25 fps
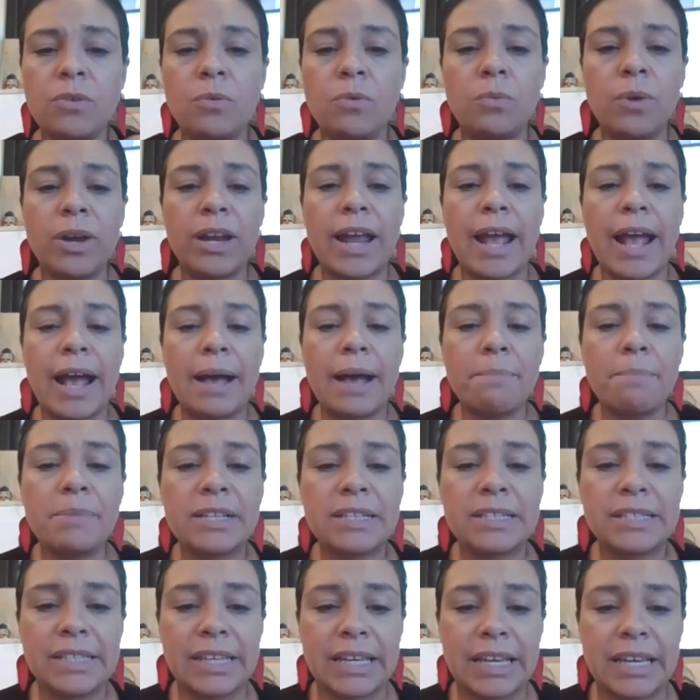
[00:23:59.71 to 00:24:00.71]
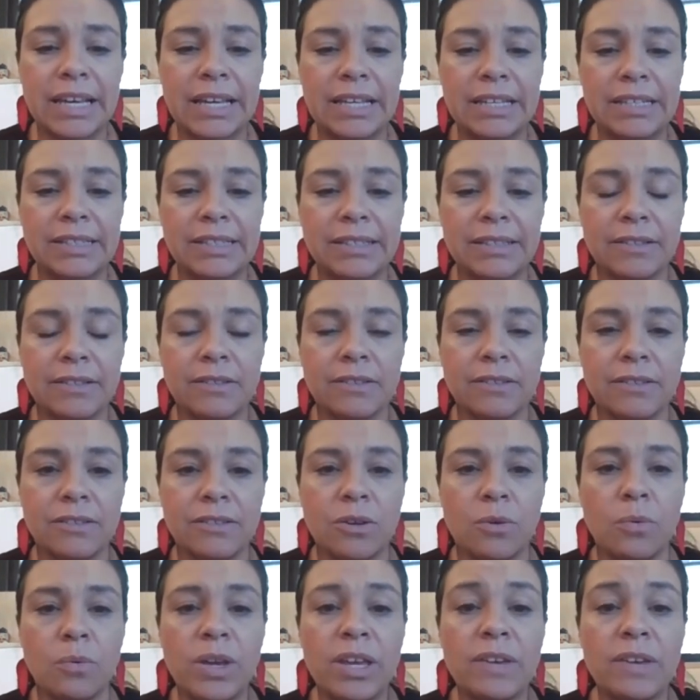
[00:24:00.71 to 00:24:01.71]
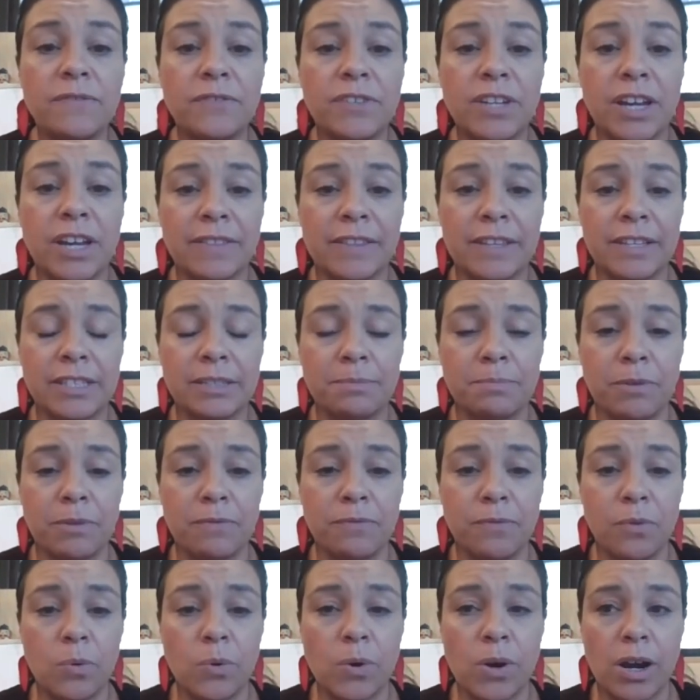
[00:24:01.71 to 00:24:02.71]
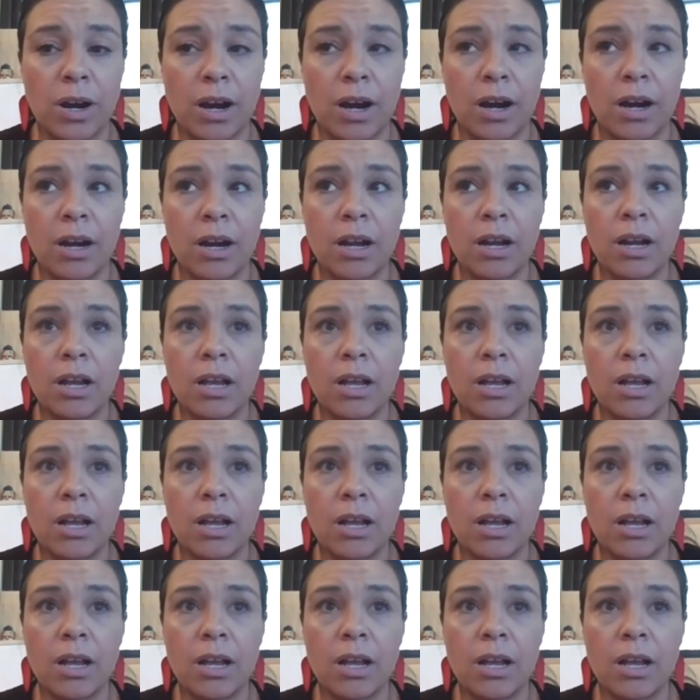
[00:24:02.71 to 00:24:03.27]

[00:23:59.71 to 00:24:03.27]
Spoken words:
what happens is, so we've done this before,